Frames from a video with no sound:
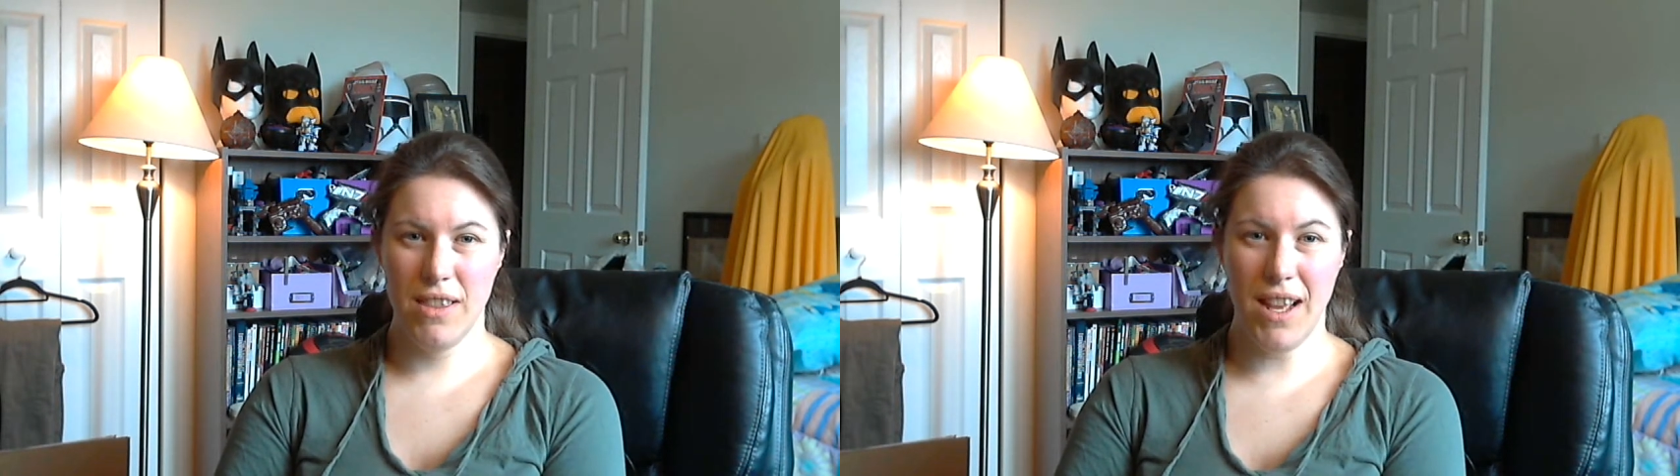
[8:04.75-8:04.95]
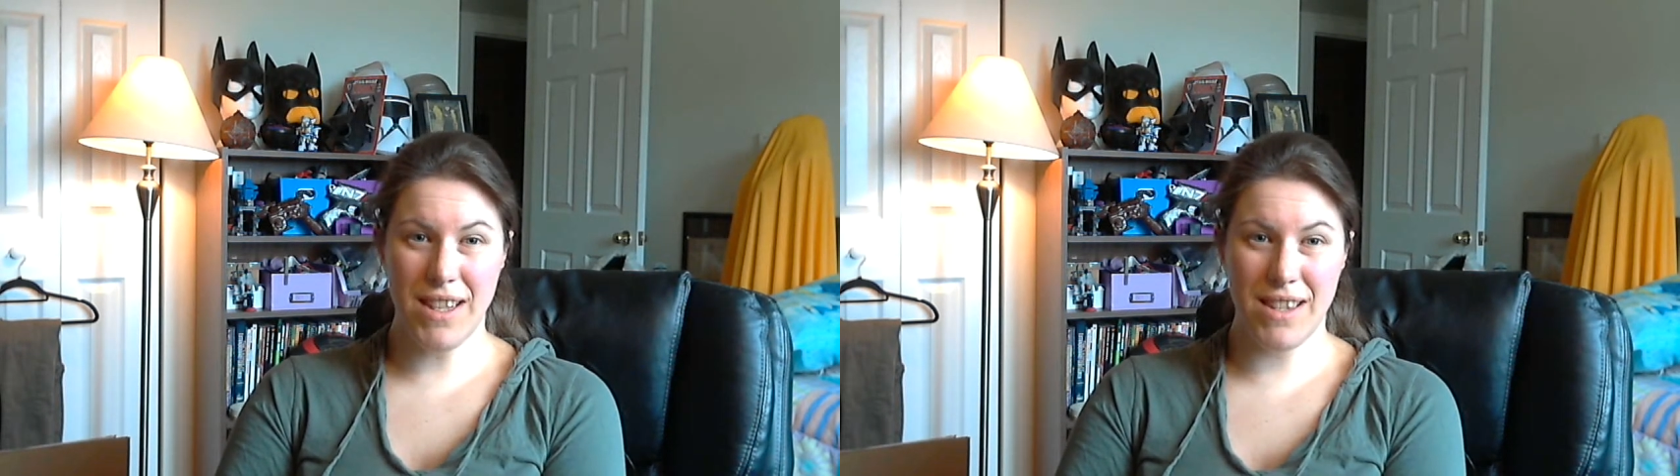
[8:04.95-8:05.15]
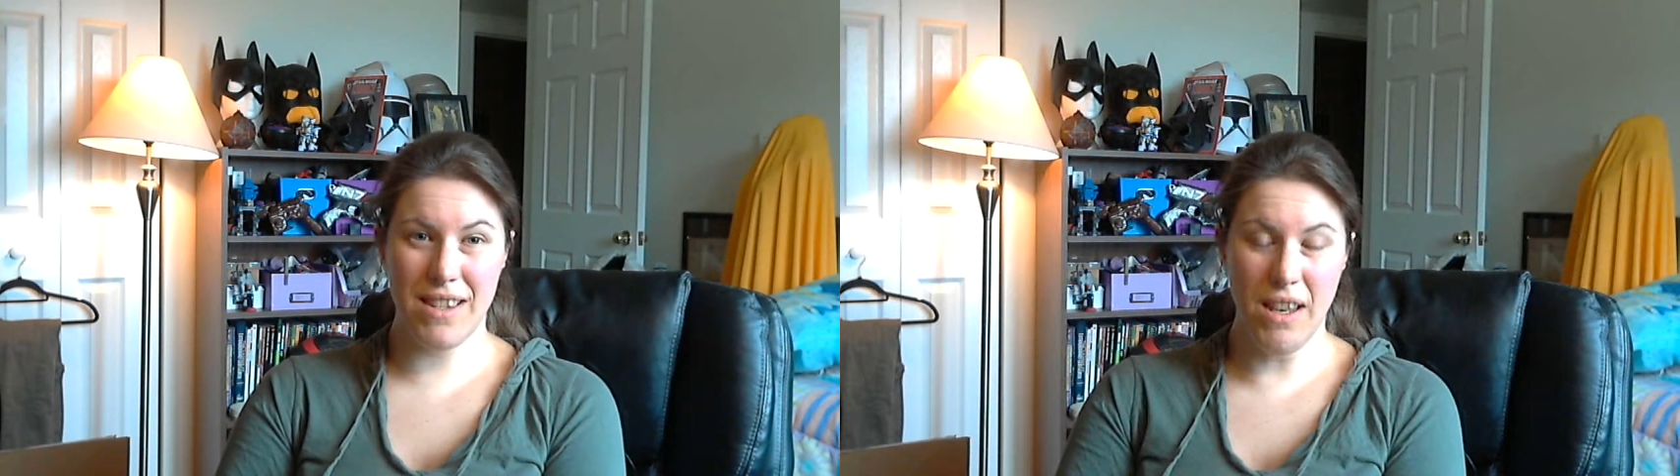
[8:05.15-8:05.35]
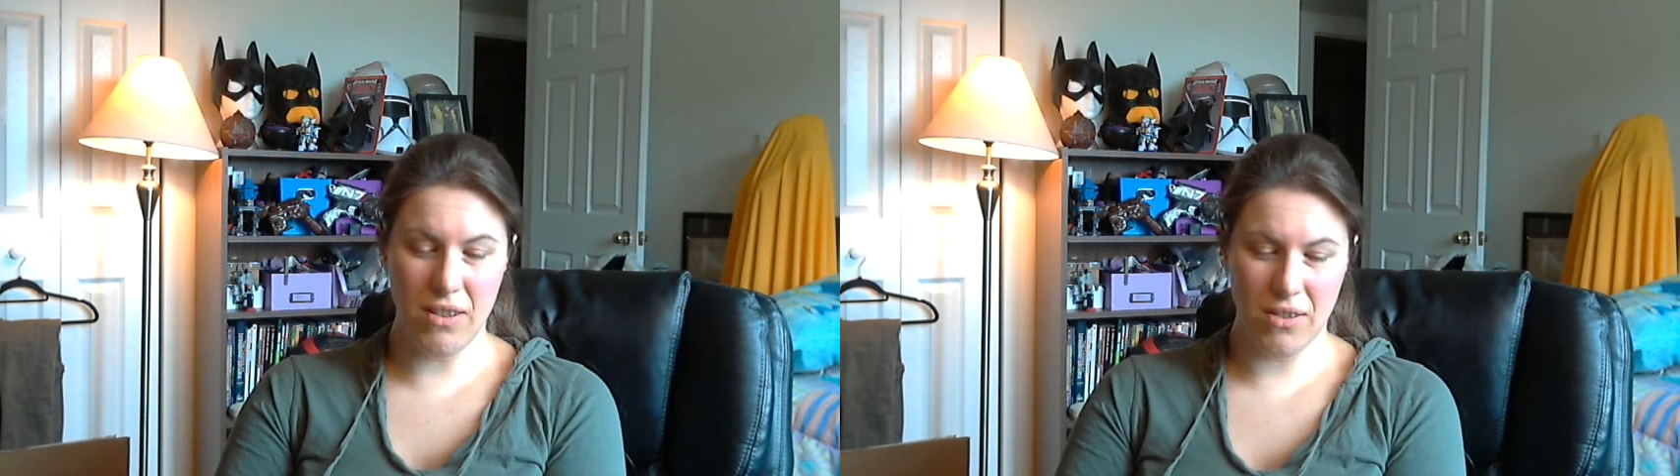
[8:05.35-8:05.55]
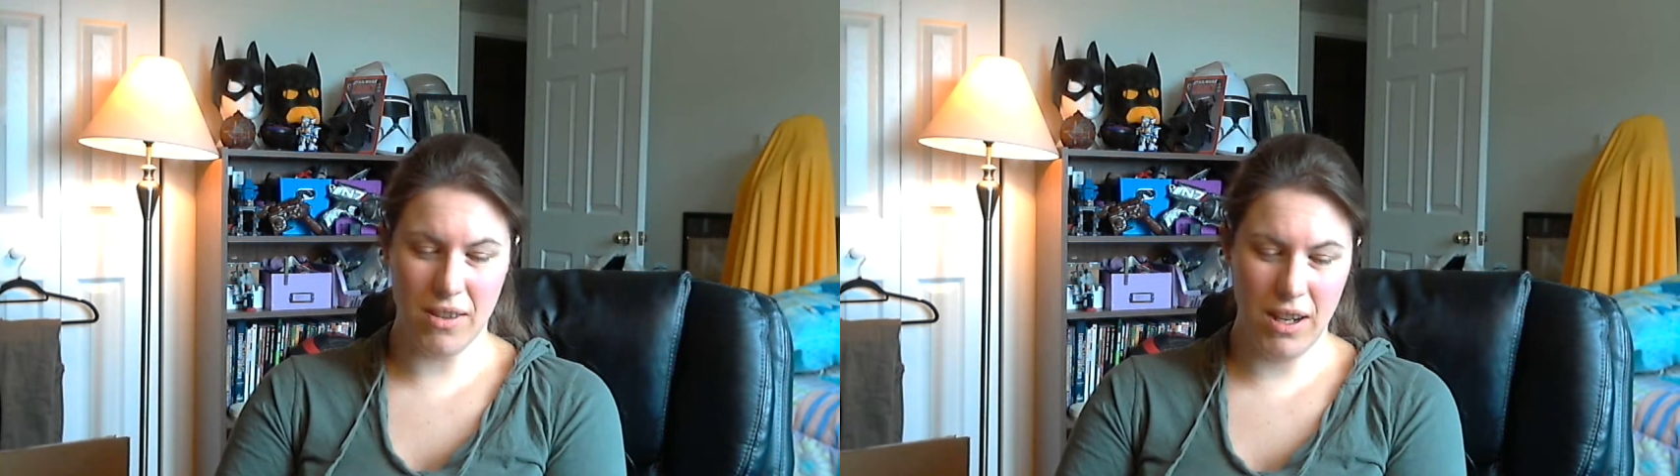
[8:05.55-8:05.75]
that's the
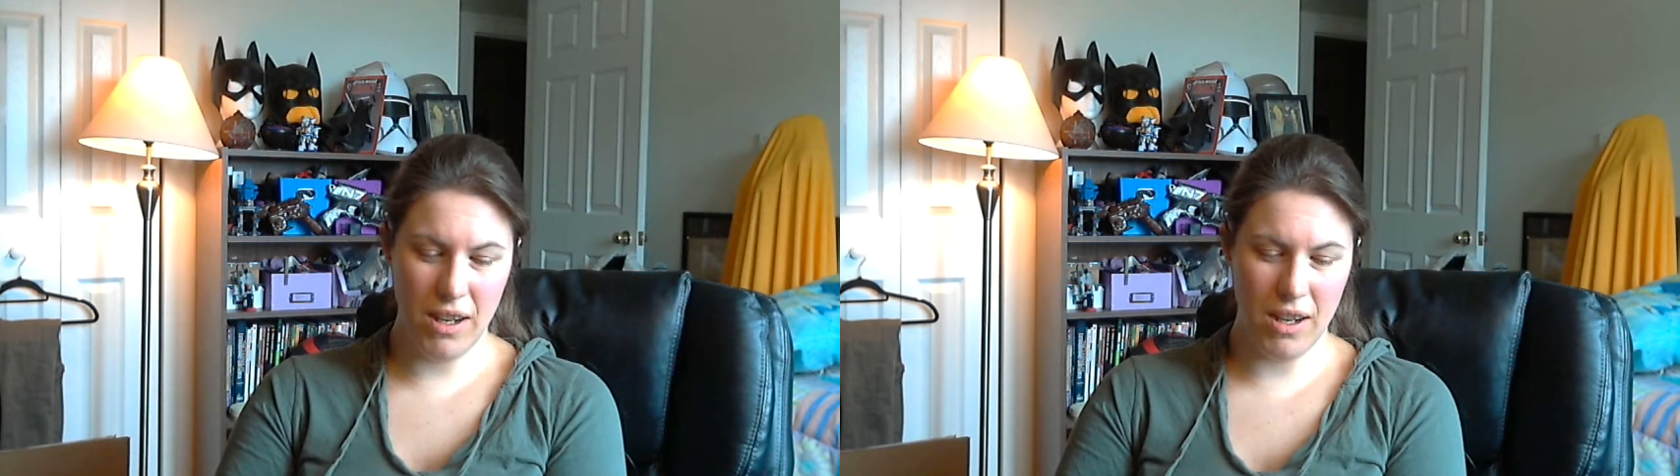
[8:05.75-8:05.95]
other thing,